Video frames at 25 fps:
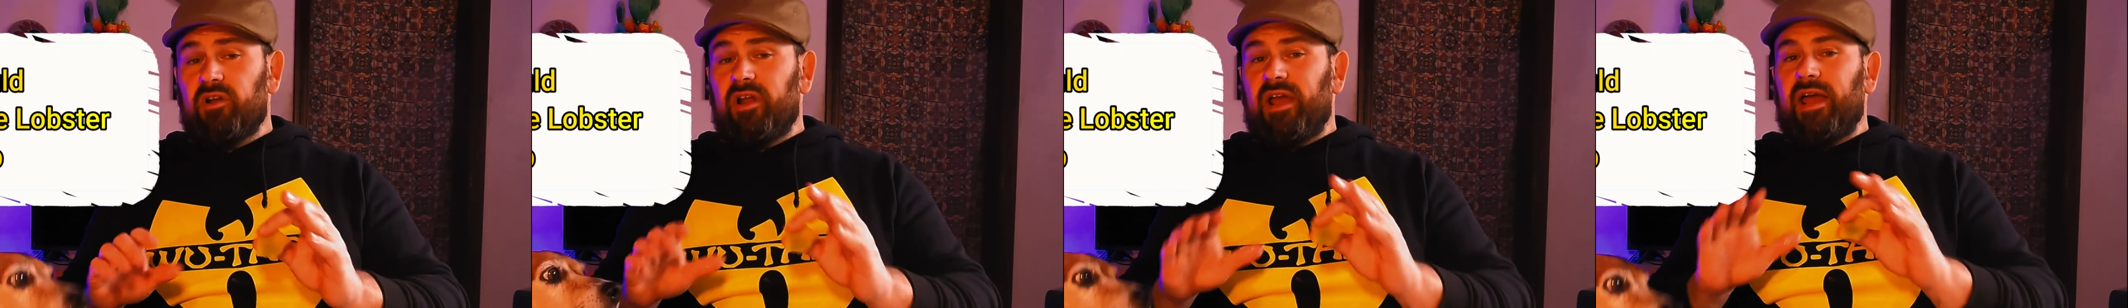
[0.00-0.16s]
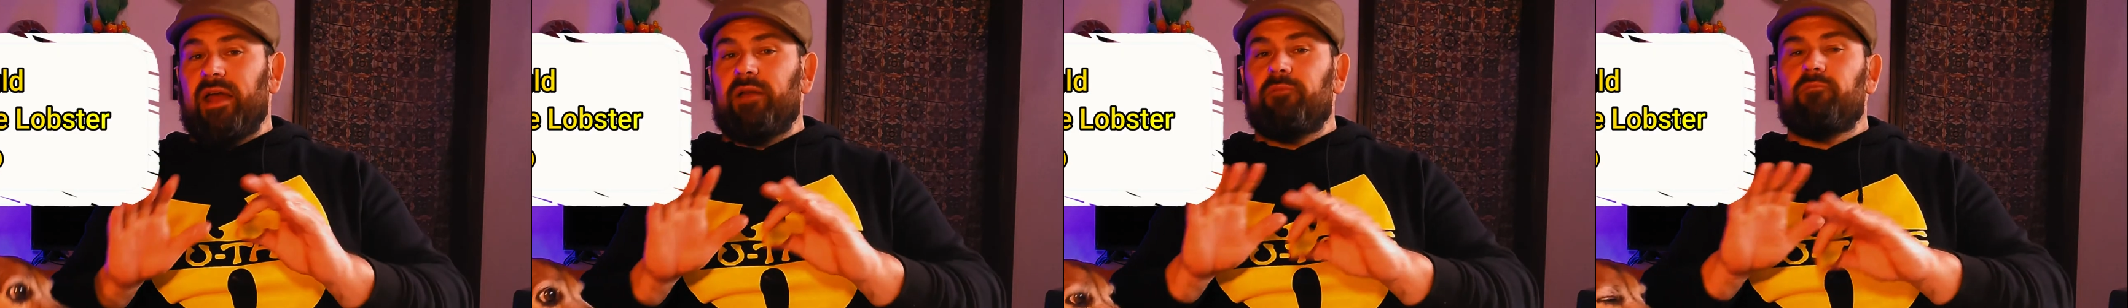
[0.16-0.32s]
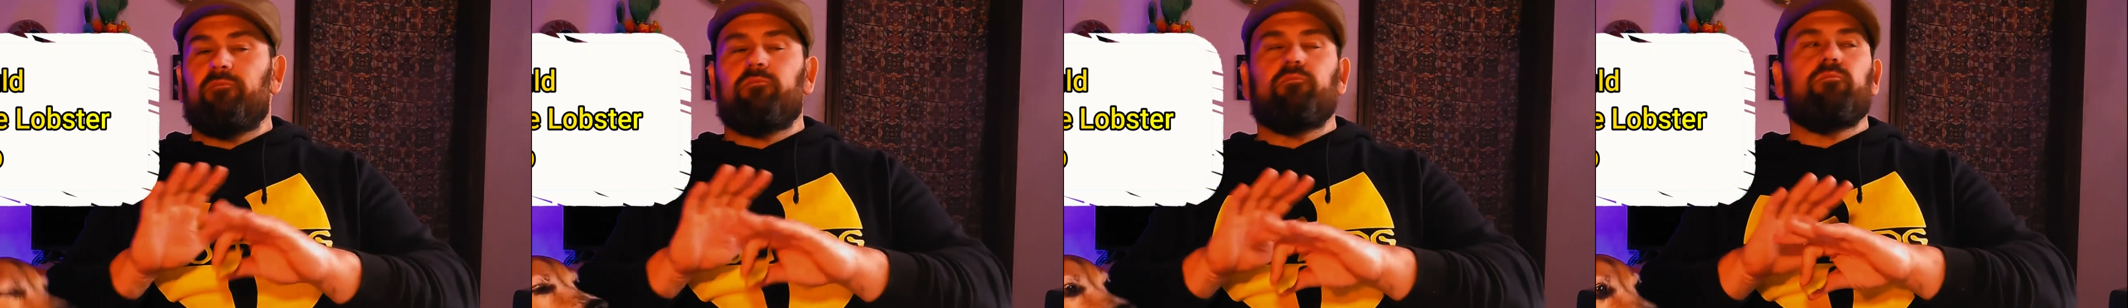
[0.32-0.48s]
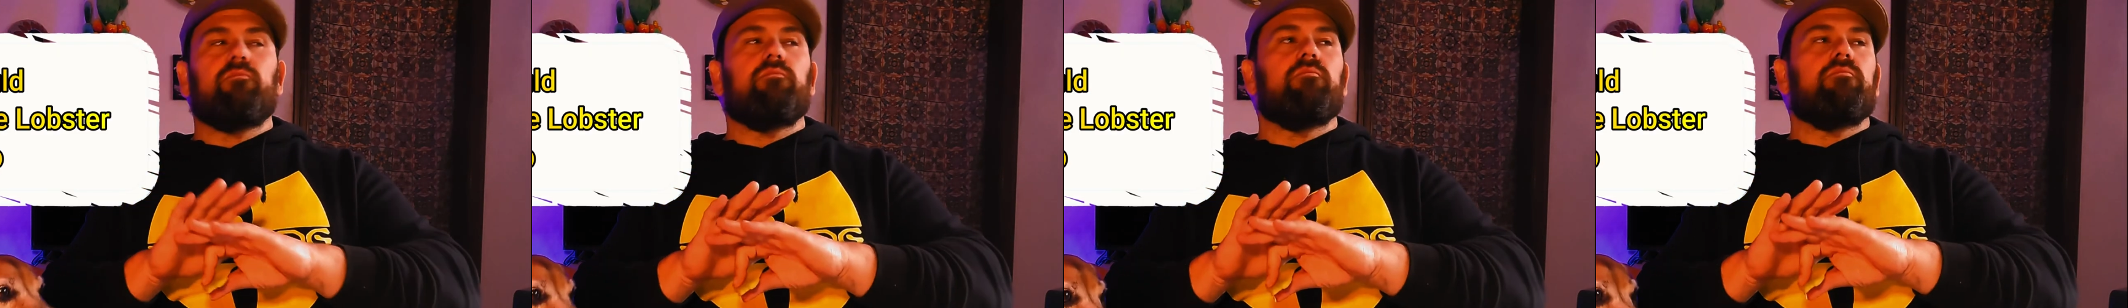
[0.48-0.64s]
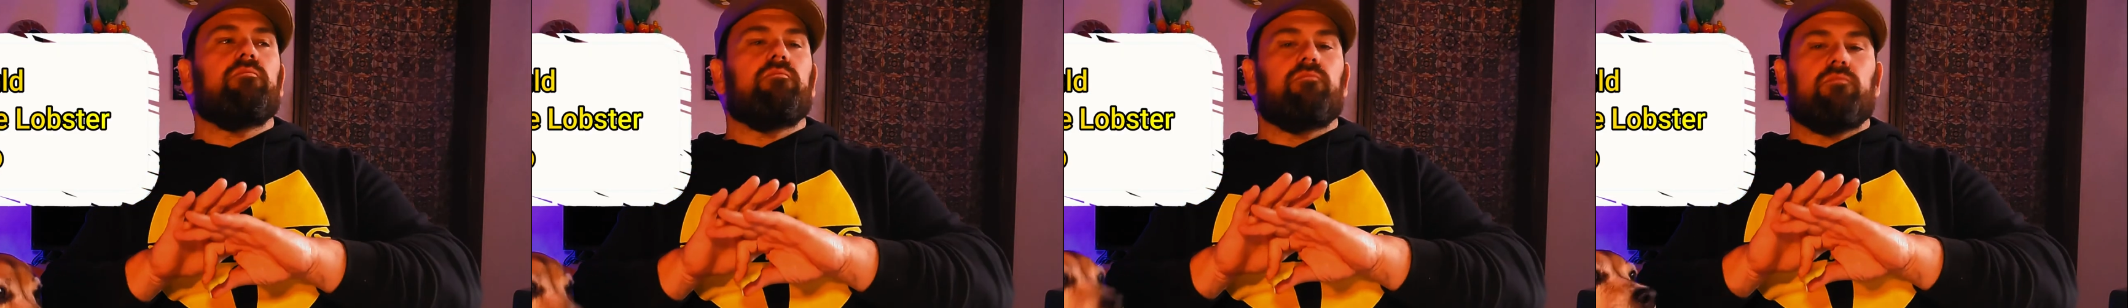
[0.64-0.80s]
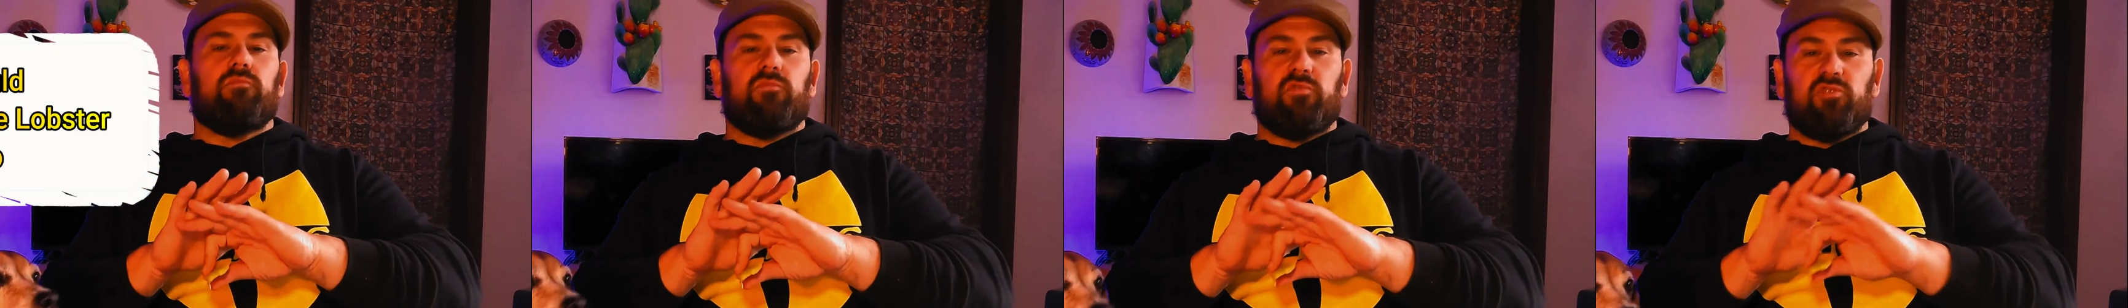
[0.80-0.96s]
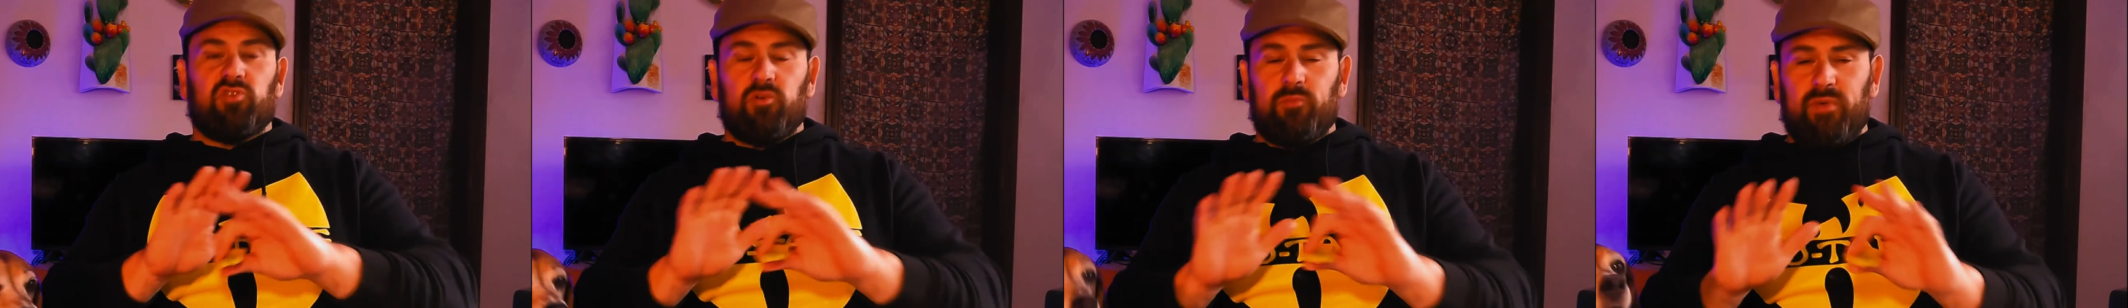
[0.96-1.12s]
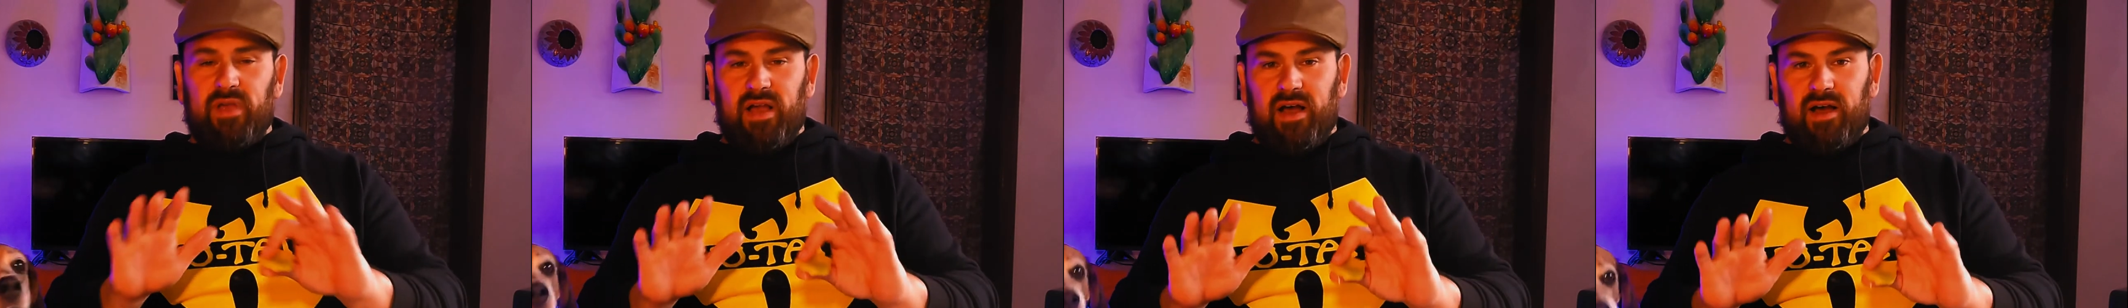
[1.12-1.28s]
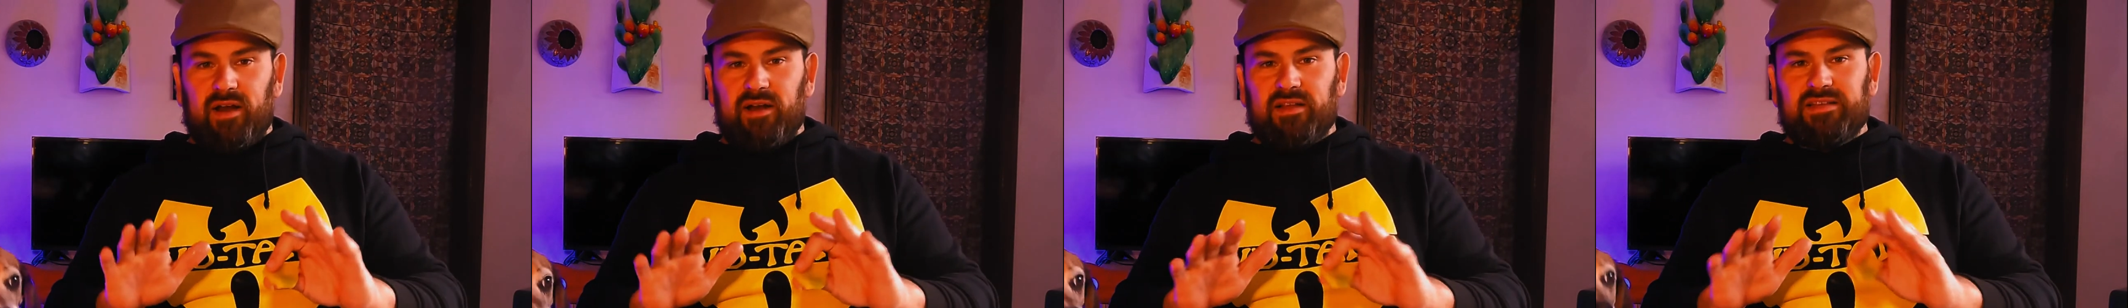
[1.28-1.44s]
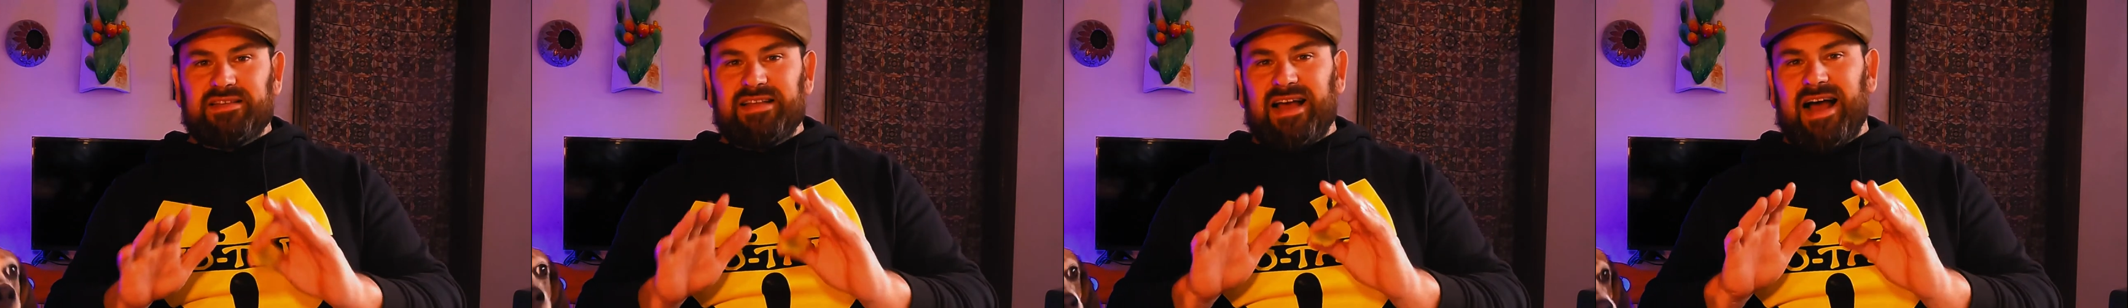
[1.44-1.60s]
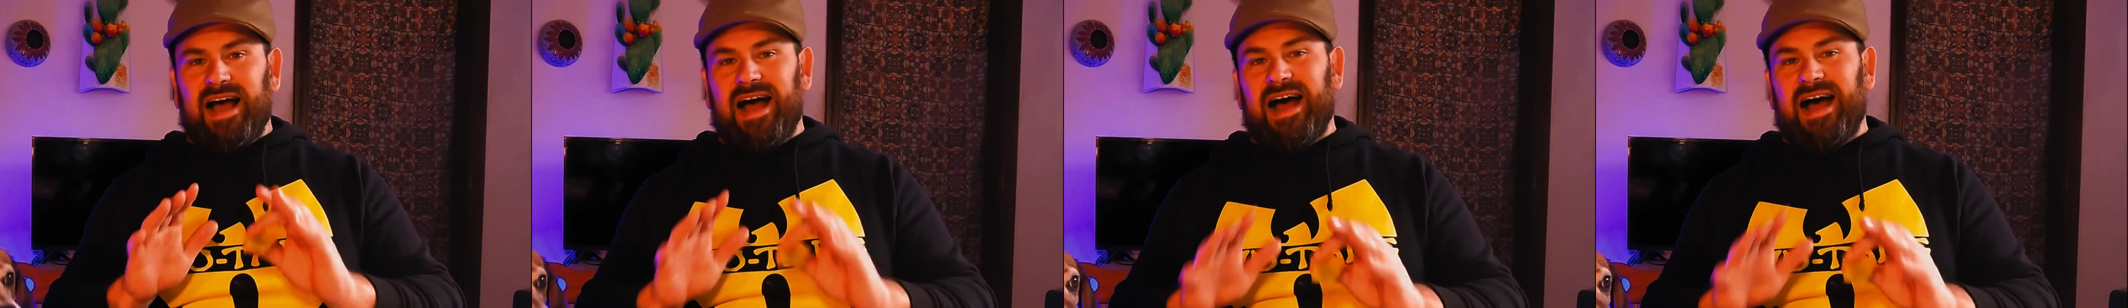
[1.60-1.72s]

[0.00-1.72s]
And to be honest,